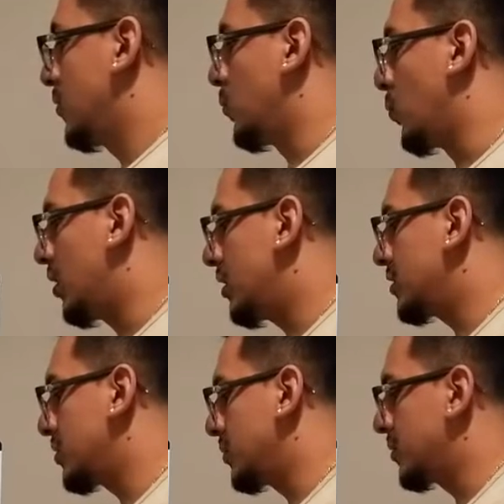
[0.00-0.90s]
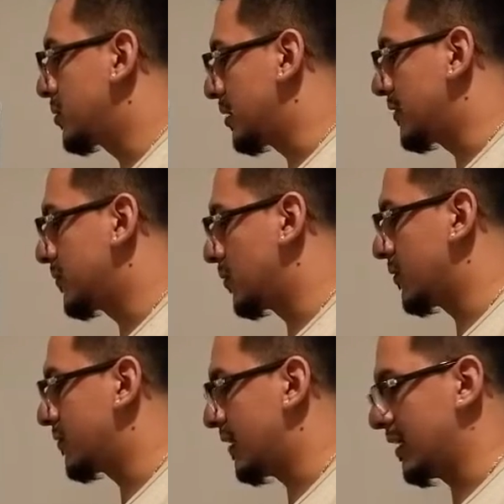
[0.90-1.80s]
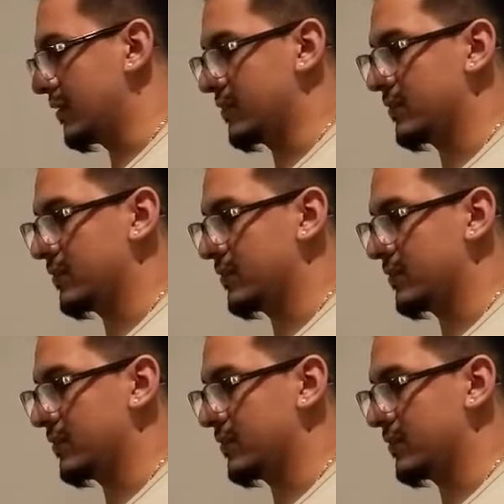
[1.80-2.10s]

1, 2, 3, 4, 5.